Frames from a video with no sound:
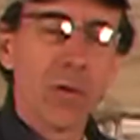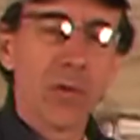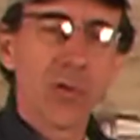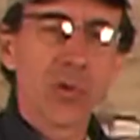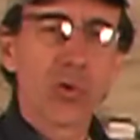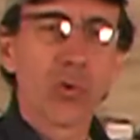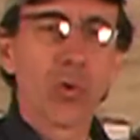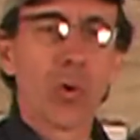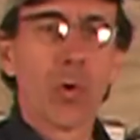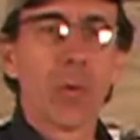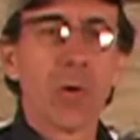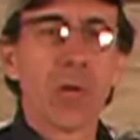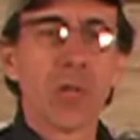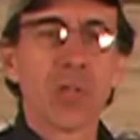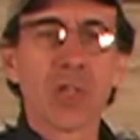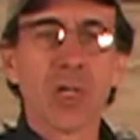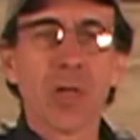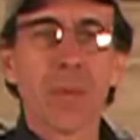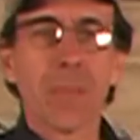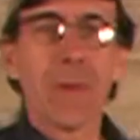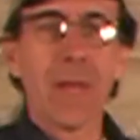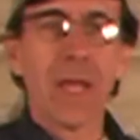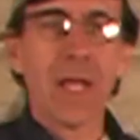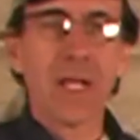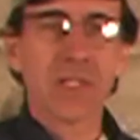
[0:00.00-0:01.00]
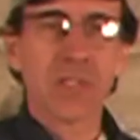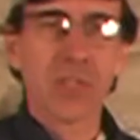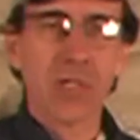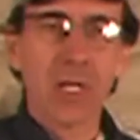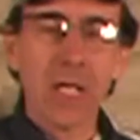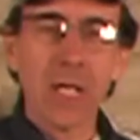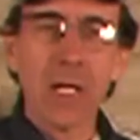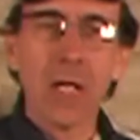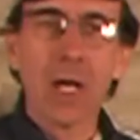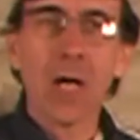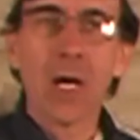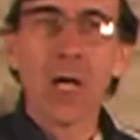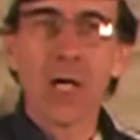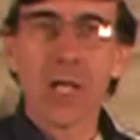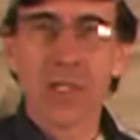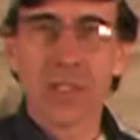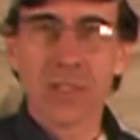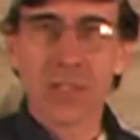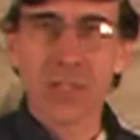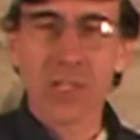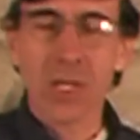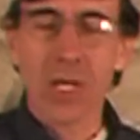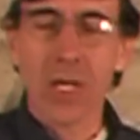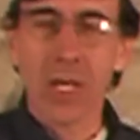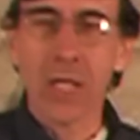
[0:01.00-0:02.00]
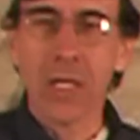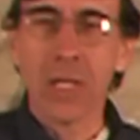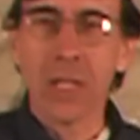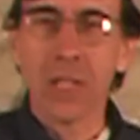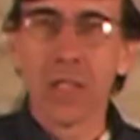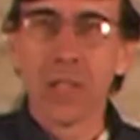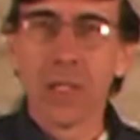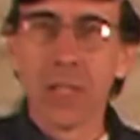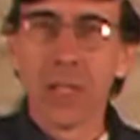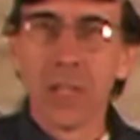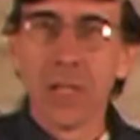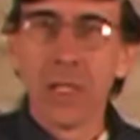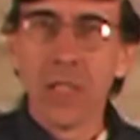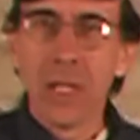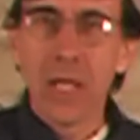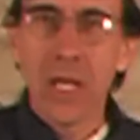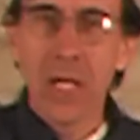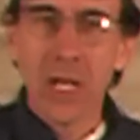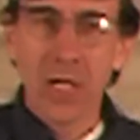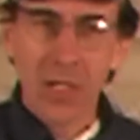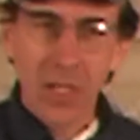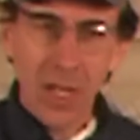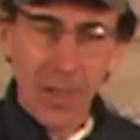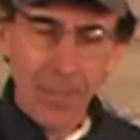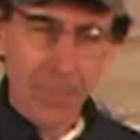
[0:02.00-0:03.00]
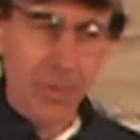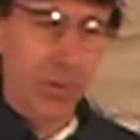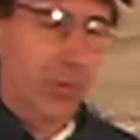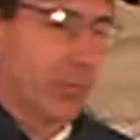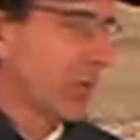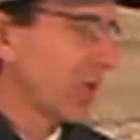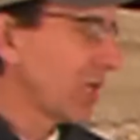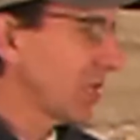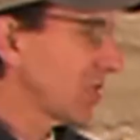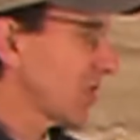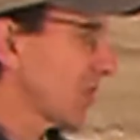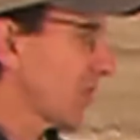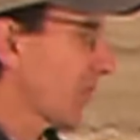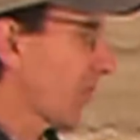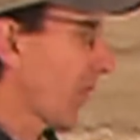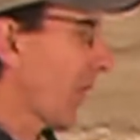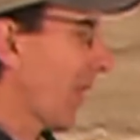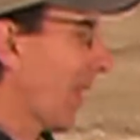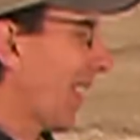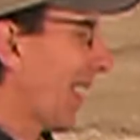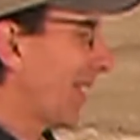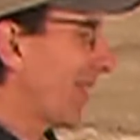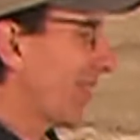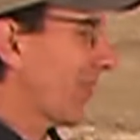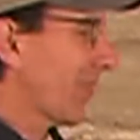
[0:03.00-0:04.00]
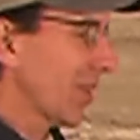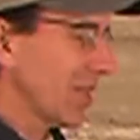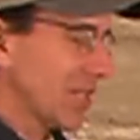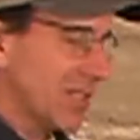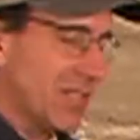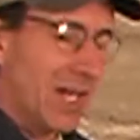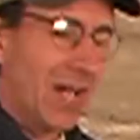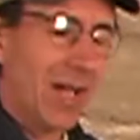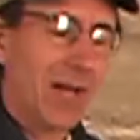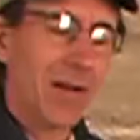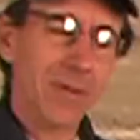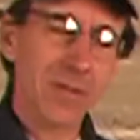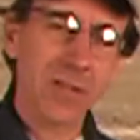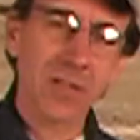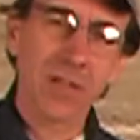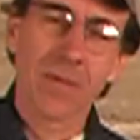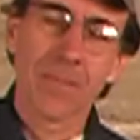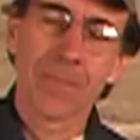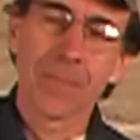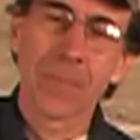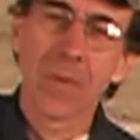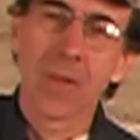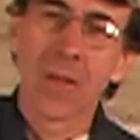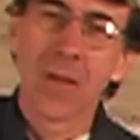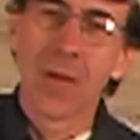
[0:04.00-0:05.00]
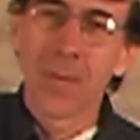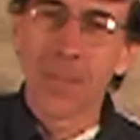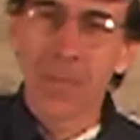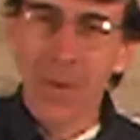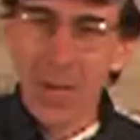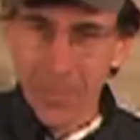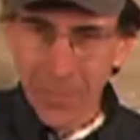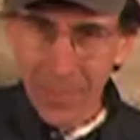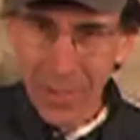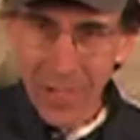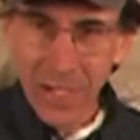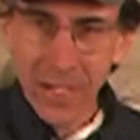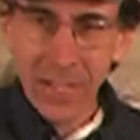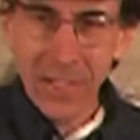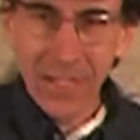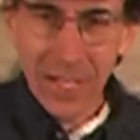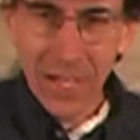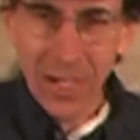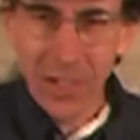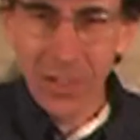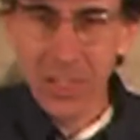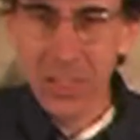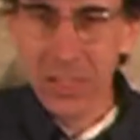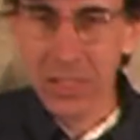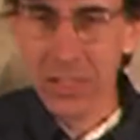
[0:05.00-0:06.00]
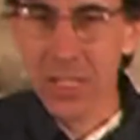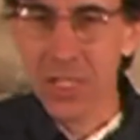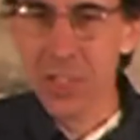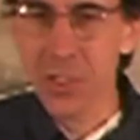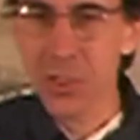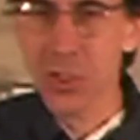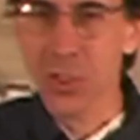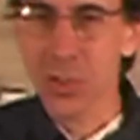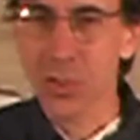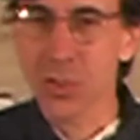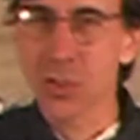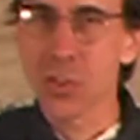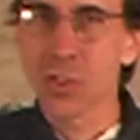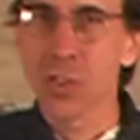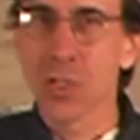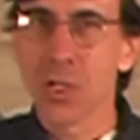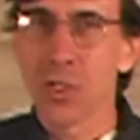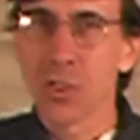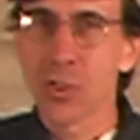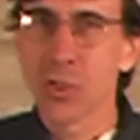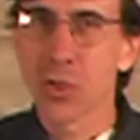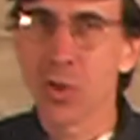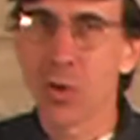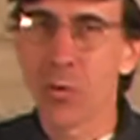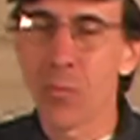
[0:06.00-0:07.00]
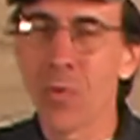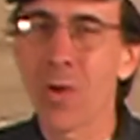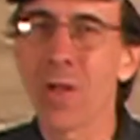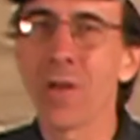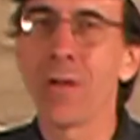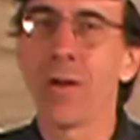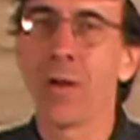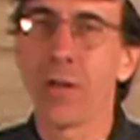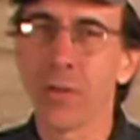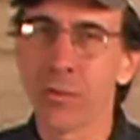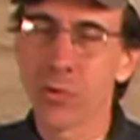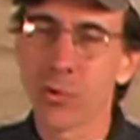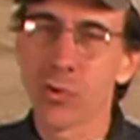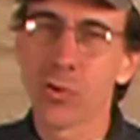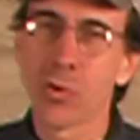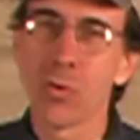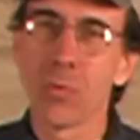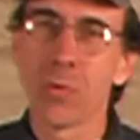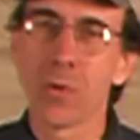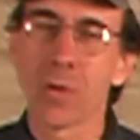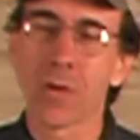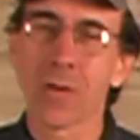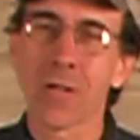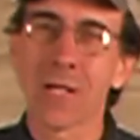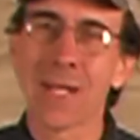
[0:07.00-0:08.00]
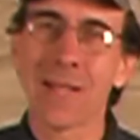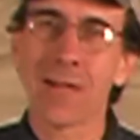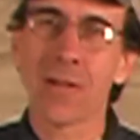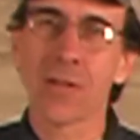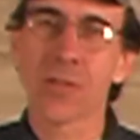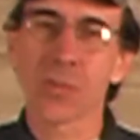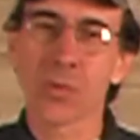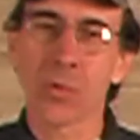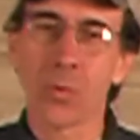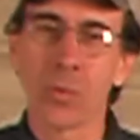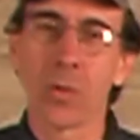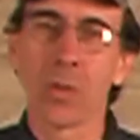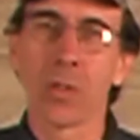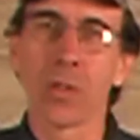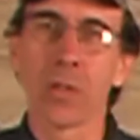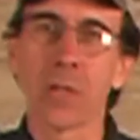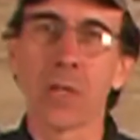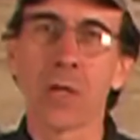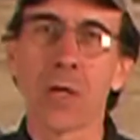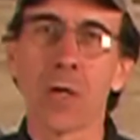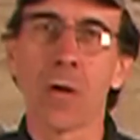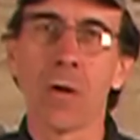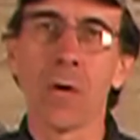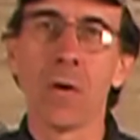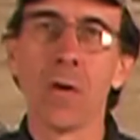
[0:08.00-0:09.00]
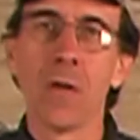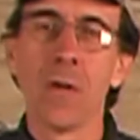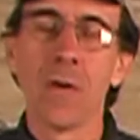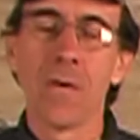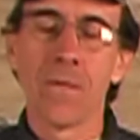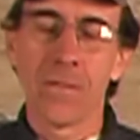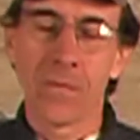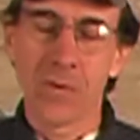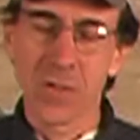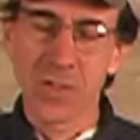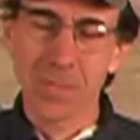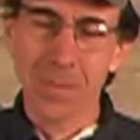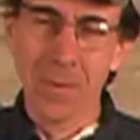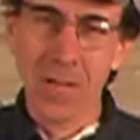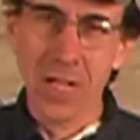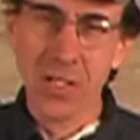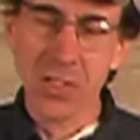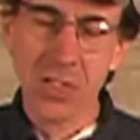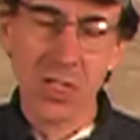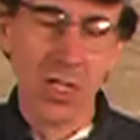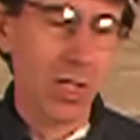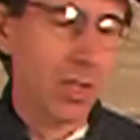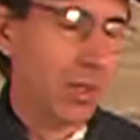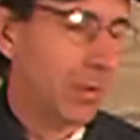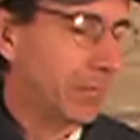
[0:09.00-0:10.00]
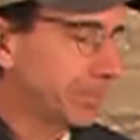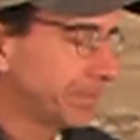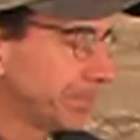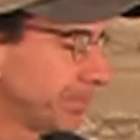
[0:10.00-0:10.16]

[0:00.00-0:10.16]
storage capacity on site. And a couple of reasons for that. This house, by my calculations, should run under 200 gallons of oil a year for space heat.